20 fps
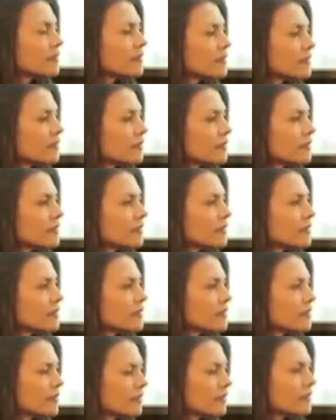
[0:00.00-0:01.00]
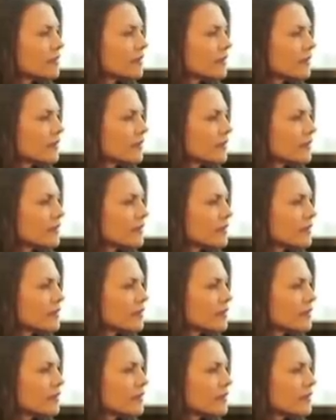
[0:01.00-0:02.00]

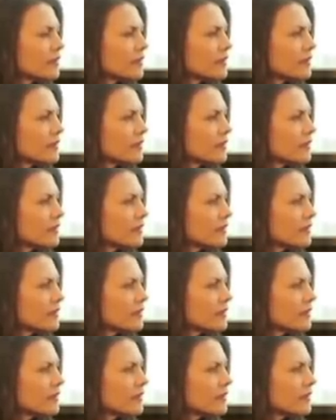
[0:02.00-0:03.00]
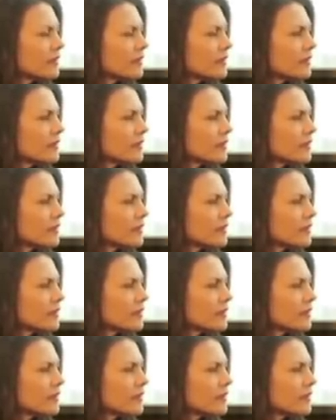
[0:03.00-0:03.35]
The person shown says nothing.